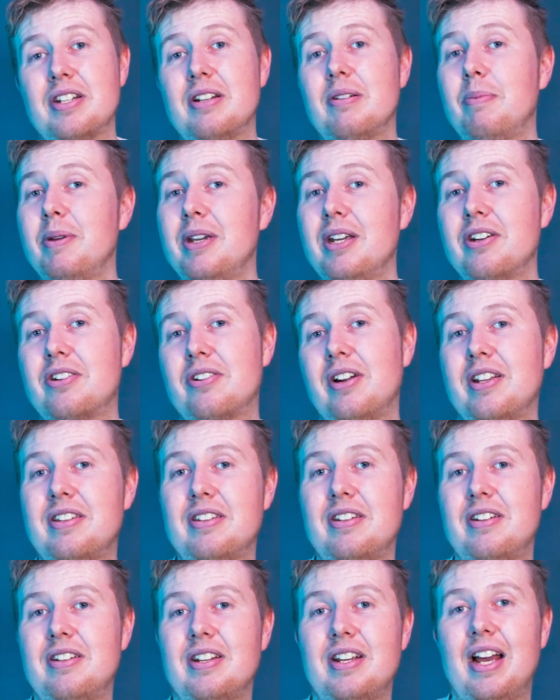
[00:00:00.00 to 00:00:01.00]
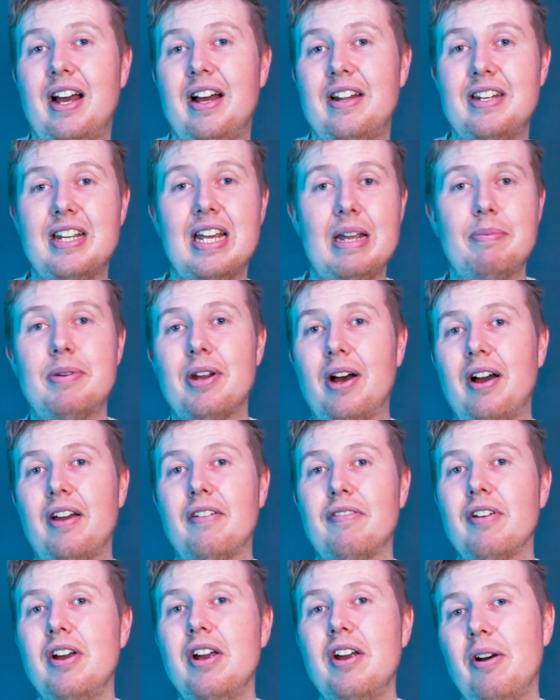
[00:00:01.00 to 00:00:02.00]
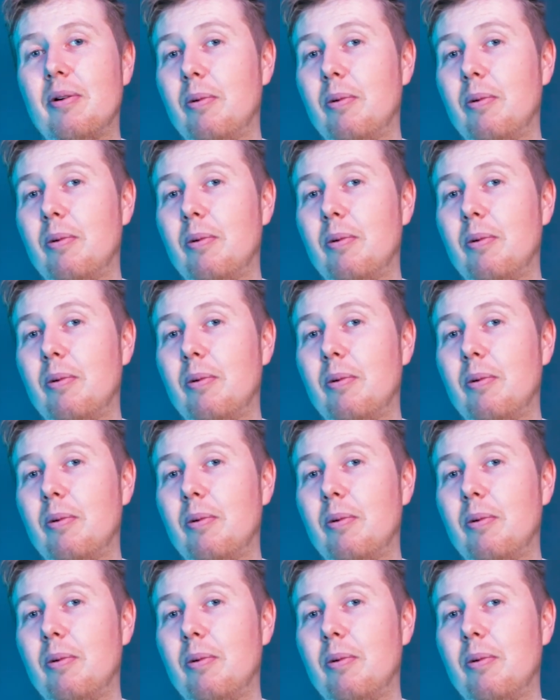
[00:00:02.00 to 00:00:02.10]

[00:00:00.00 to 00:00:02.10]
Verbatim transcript: and it would be interesting to get a deep dive